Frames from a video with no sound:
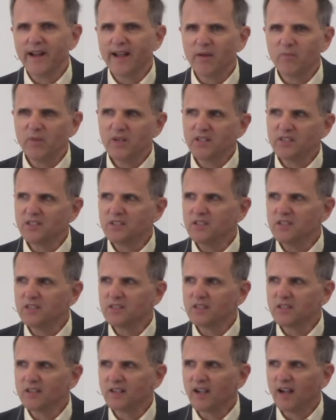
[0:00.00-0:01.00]
how many
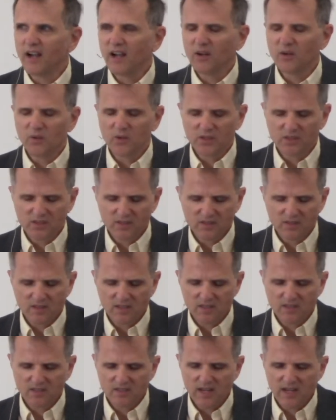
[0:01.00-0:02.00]
seats in Congress
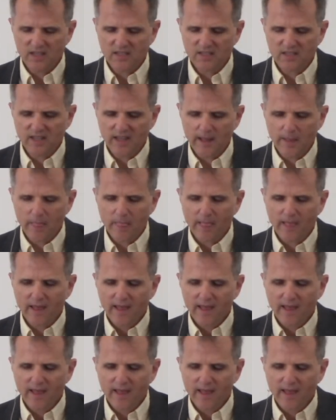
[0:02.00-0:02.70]
the states get.